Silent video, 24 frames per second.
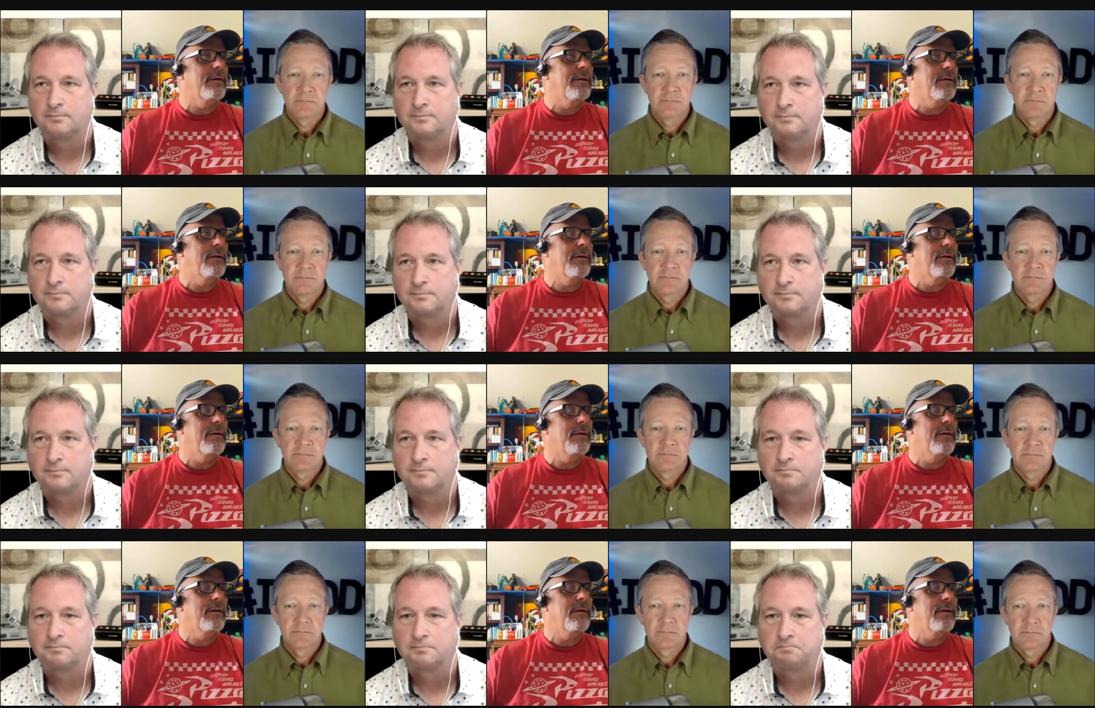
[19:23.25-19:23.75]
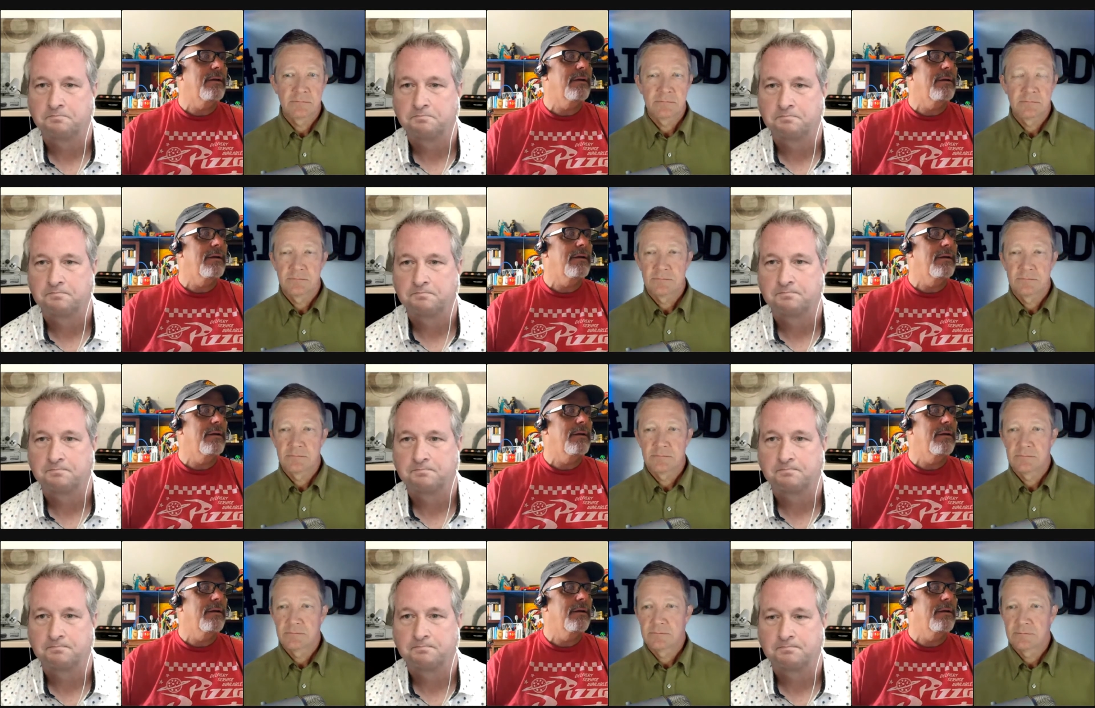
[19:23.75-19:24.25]

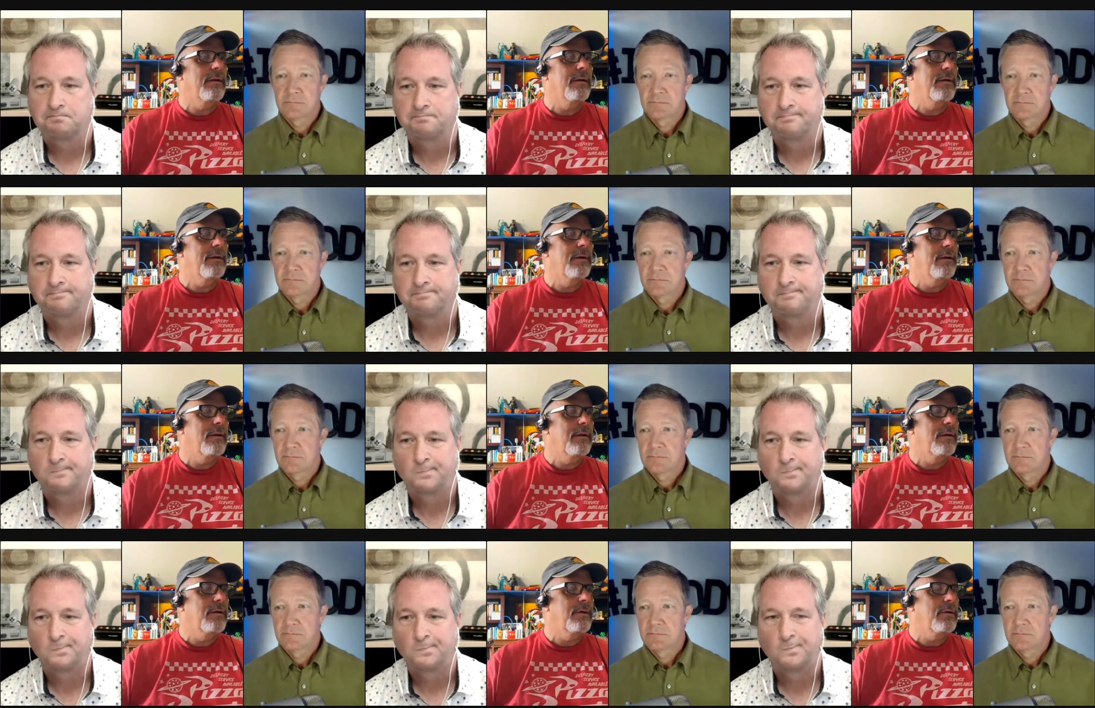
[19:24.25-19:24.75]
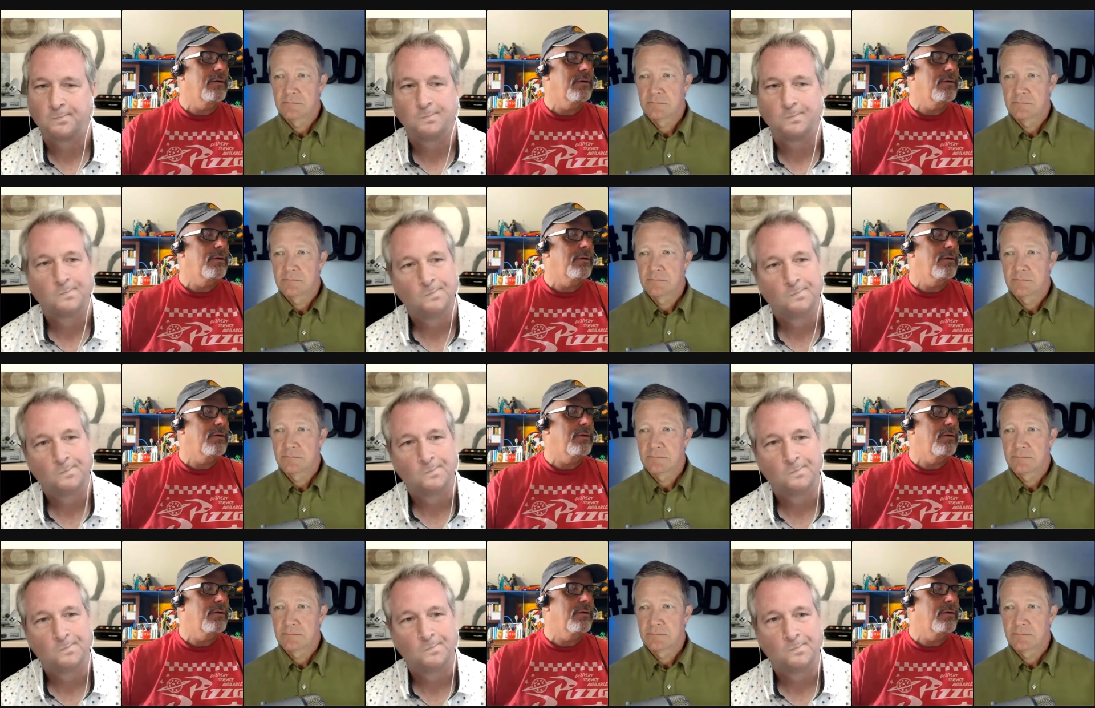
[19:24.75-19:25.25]

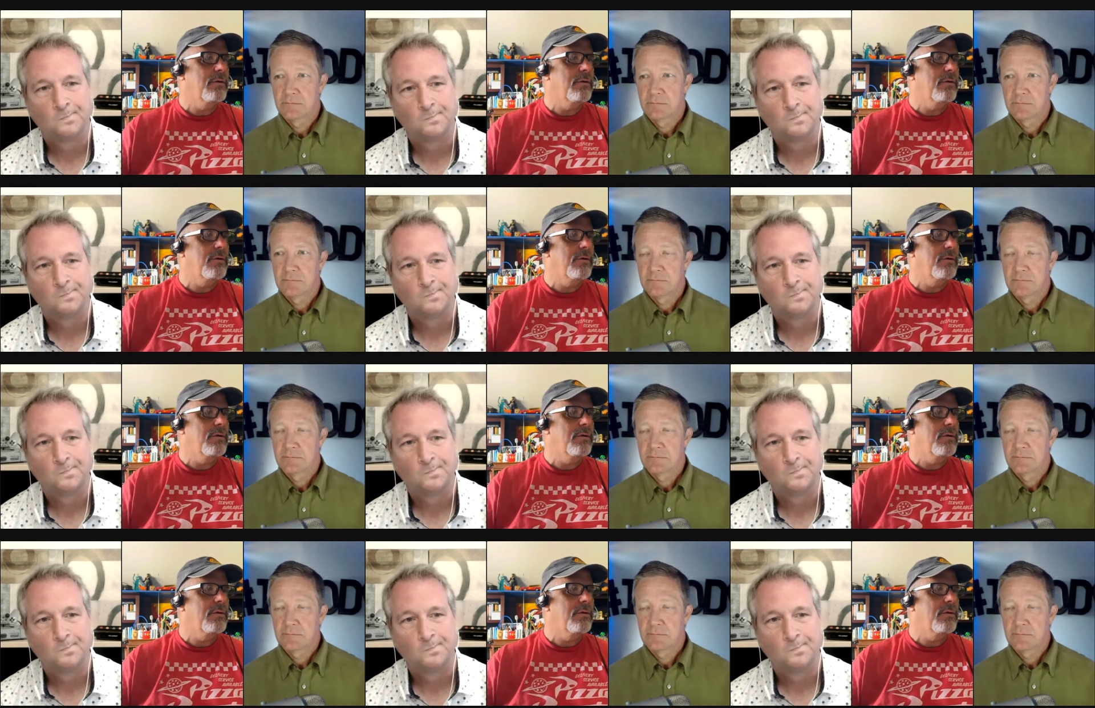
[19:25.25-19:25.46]
[no speech]